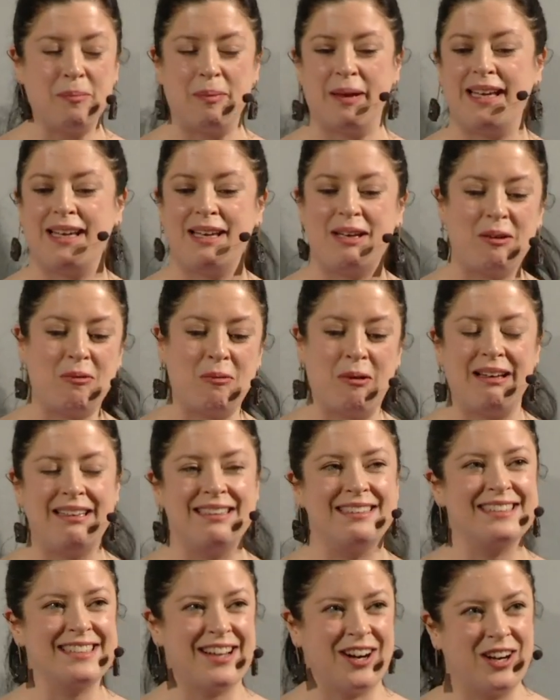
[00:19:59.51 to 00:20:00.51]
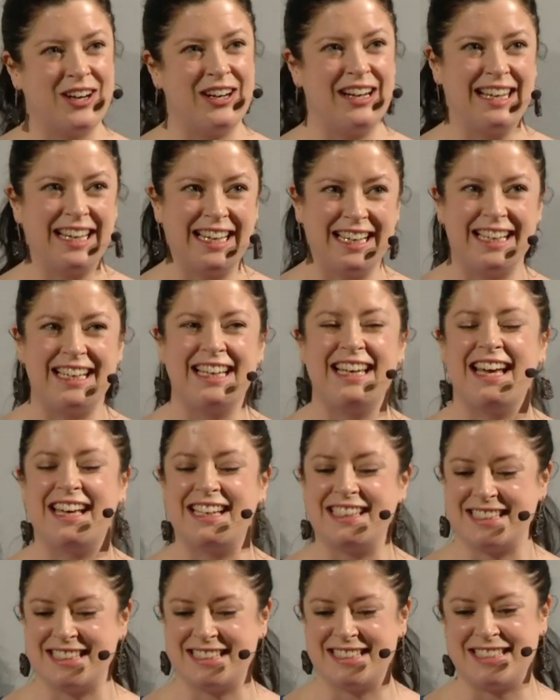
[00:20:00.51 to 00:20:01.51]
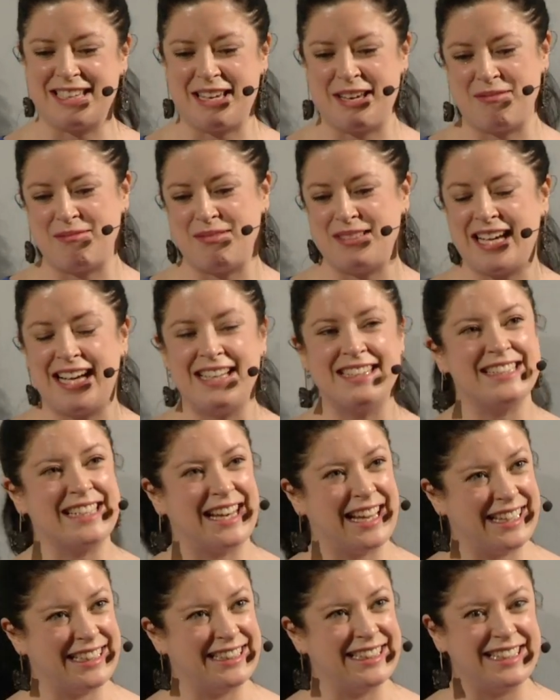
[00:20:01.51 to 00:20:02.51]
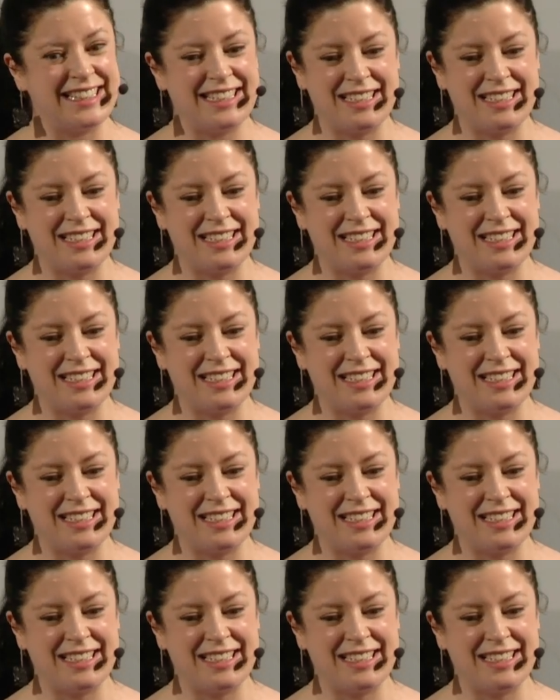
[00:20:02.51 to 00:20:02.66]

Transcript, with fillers: picking wild garlic and um, dandelion